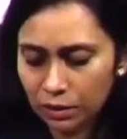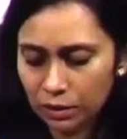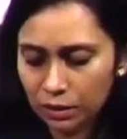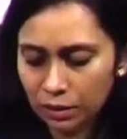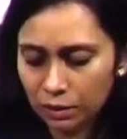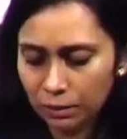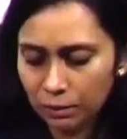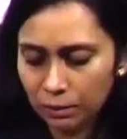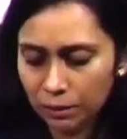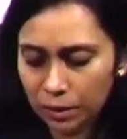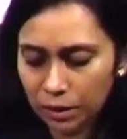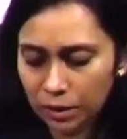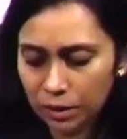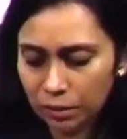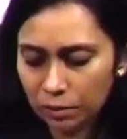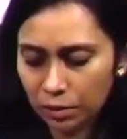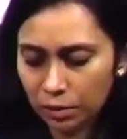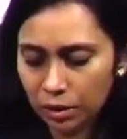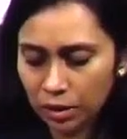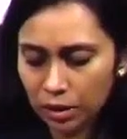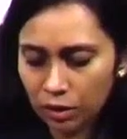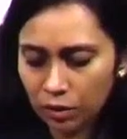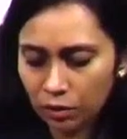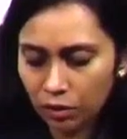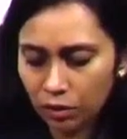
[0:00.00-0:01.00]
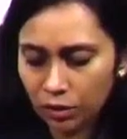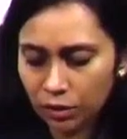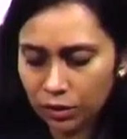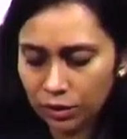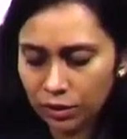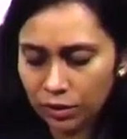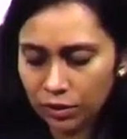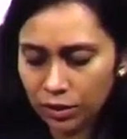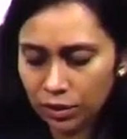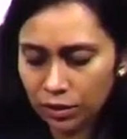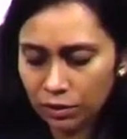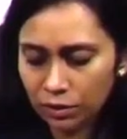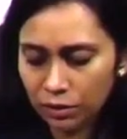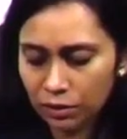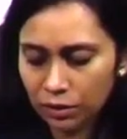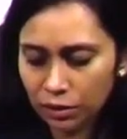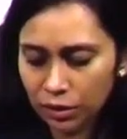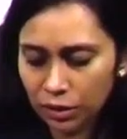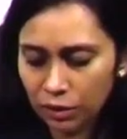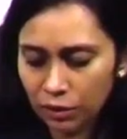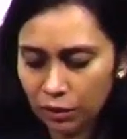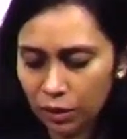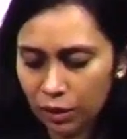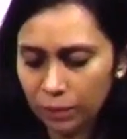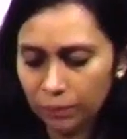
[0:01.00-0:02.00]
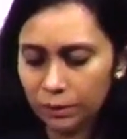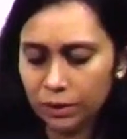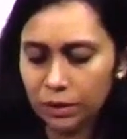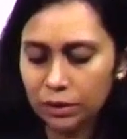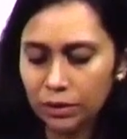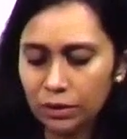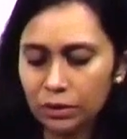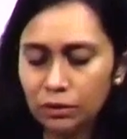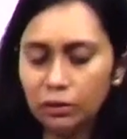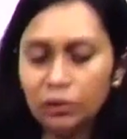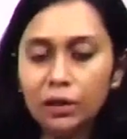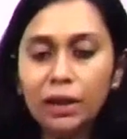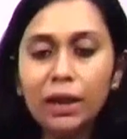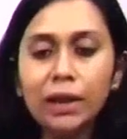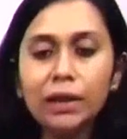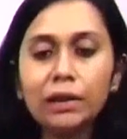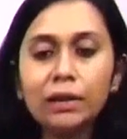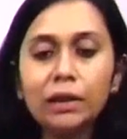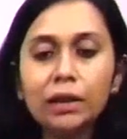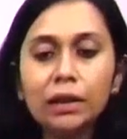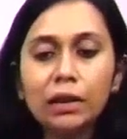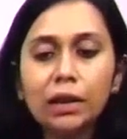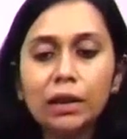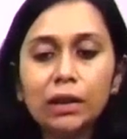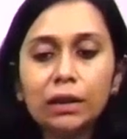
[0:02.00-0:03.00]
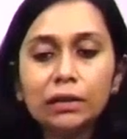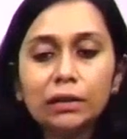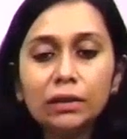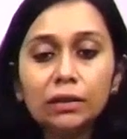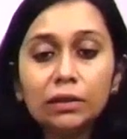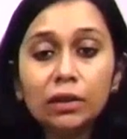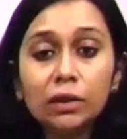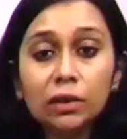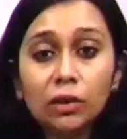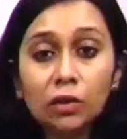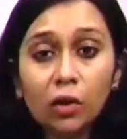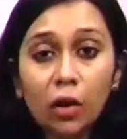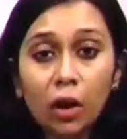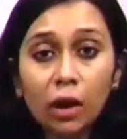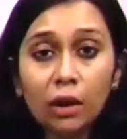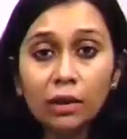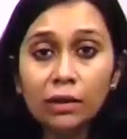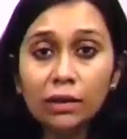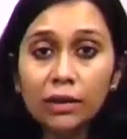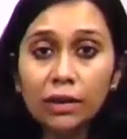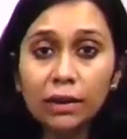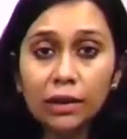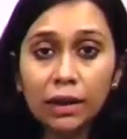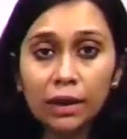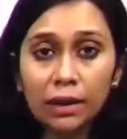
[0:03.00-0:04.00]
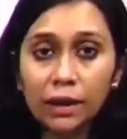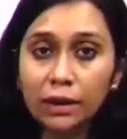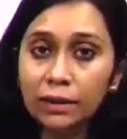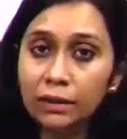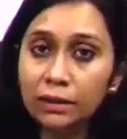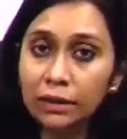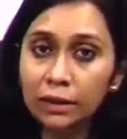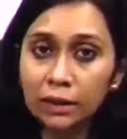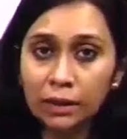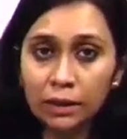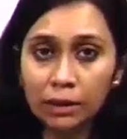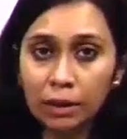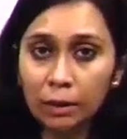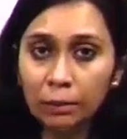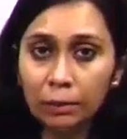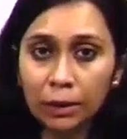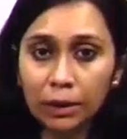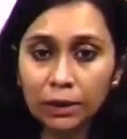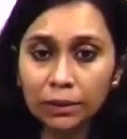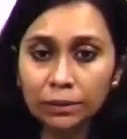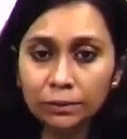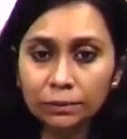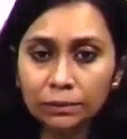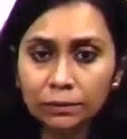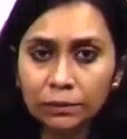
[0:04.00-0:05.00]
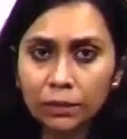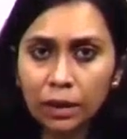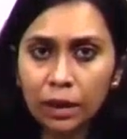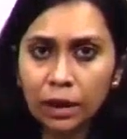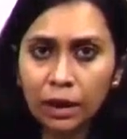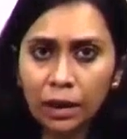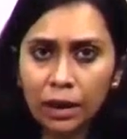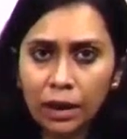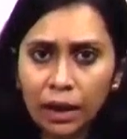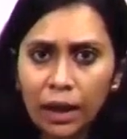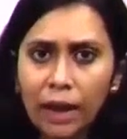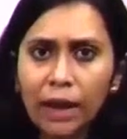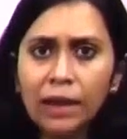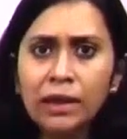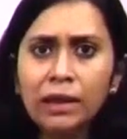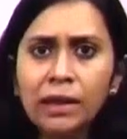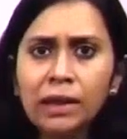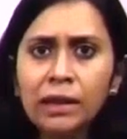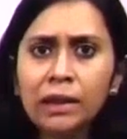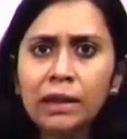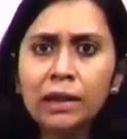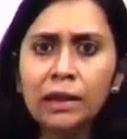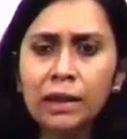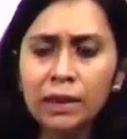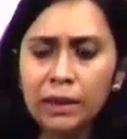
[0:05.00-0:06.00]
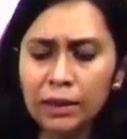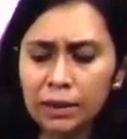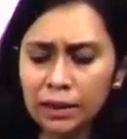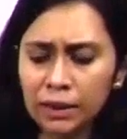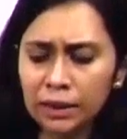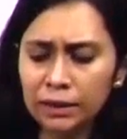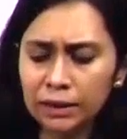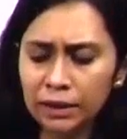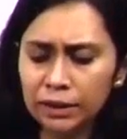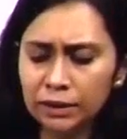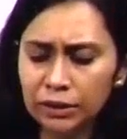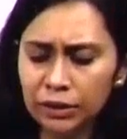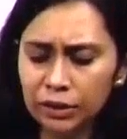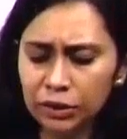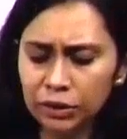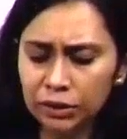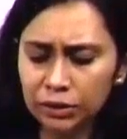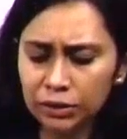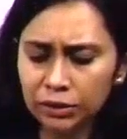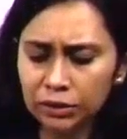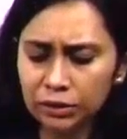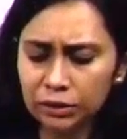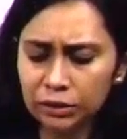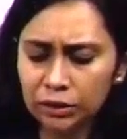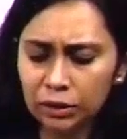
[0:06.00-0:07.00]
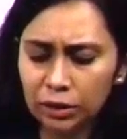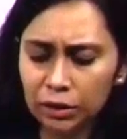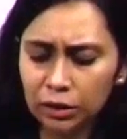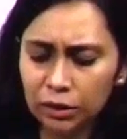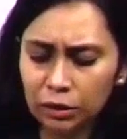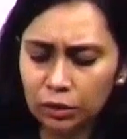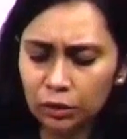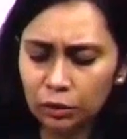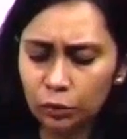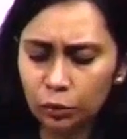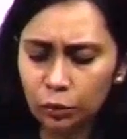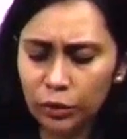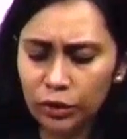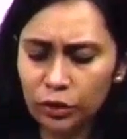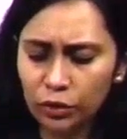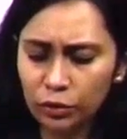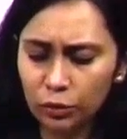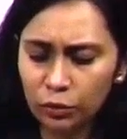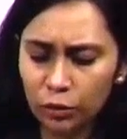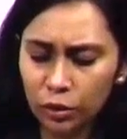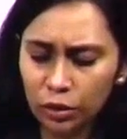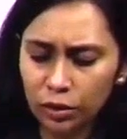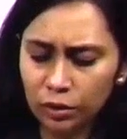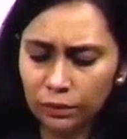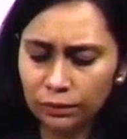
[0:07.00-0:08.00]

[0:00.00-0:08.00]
metabolic oxygen requirement. Okay, this is called CNS coupling. Any clinical condition which would